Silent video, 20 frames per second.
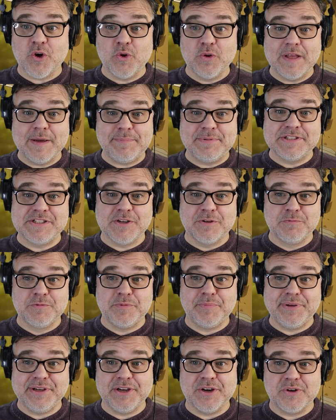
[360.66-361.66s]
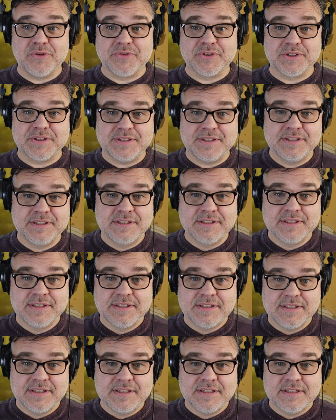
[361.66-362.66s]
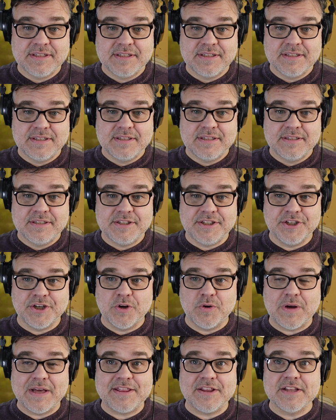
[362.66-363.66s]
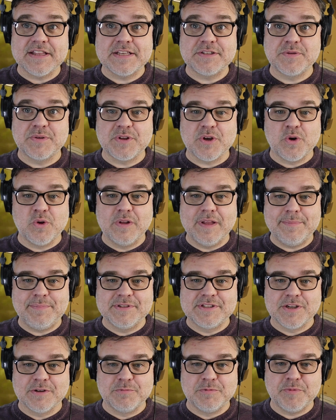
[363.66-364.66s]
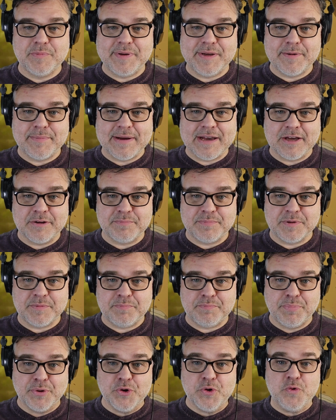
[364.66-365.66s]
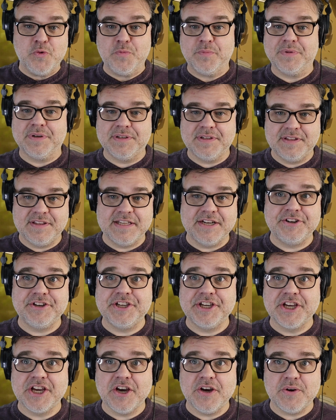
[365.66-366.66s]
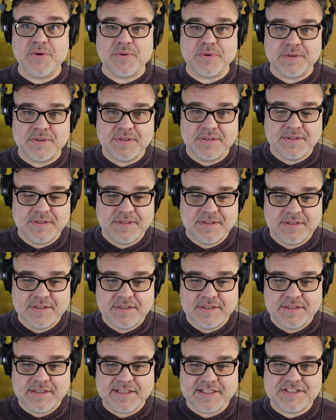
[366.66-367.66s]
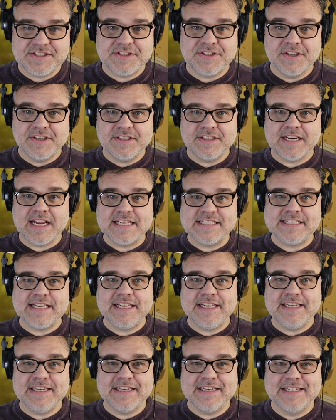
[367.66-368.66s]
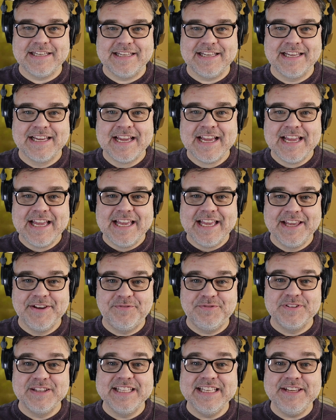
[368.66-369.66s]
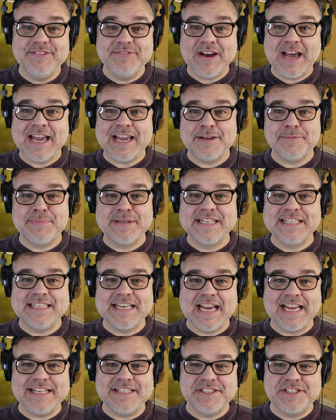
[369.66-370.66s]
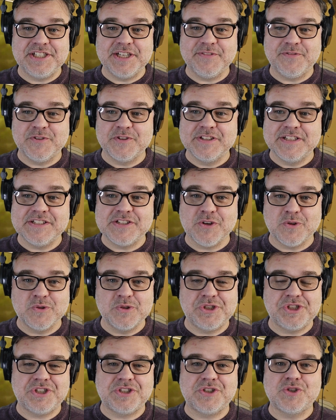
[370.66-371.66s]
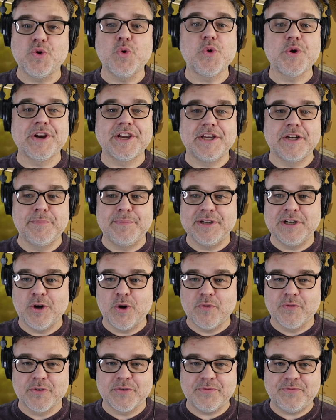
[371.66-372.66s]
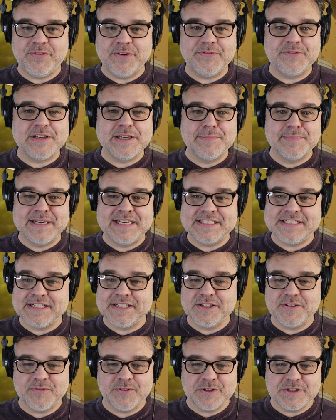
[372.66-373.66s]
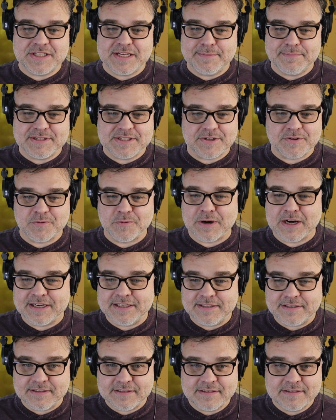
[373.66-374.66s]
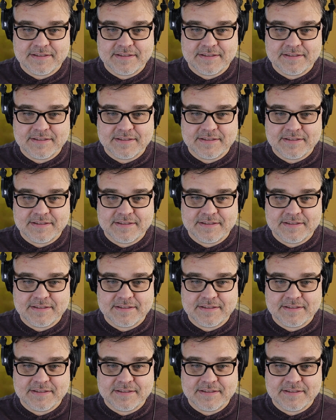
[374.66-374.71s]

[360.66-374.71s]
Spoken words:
the whole episode would be over. You know, I thought that's what the whole episode would be about, but boom, there you go. It's done. I say, if Levi had been a Titan shifter, this whole story could have been over 15 minutes into the first episode, right?